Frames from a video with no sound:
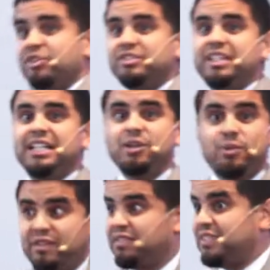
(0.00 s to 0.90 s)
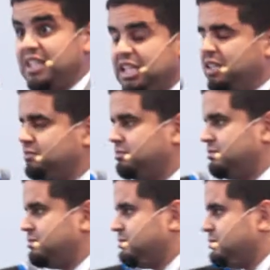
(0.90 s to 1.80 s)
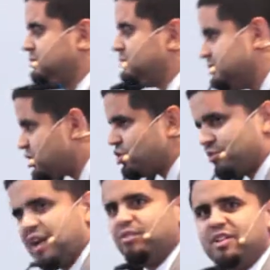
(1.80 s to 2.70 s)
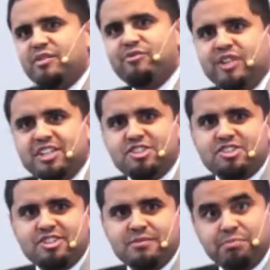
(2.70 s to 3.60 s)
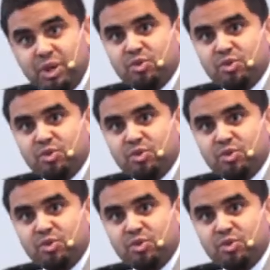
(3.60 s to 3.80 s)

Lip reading: while you're dealing with the survival of the fittest